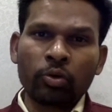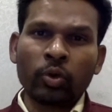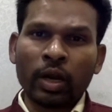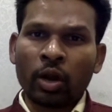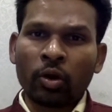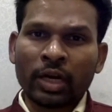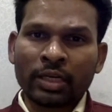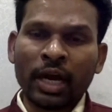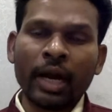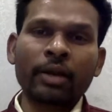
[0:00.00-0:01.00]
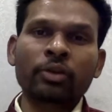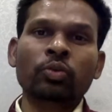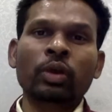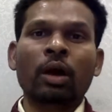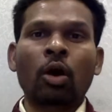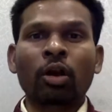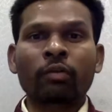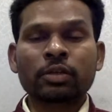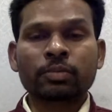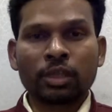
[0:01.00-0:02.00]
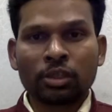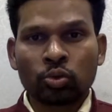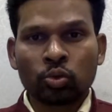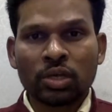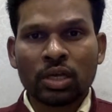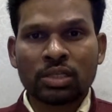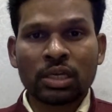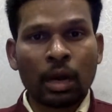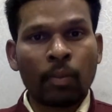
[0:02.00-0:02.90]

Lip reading: you will not get tired, you will always be enthusiastic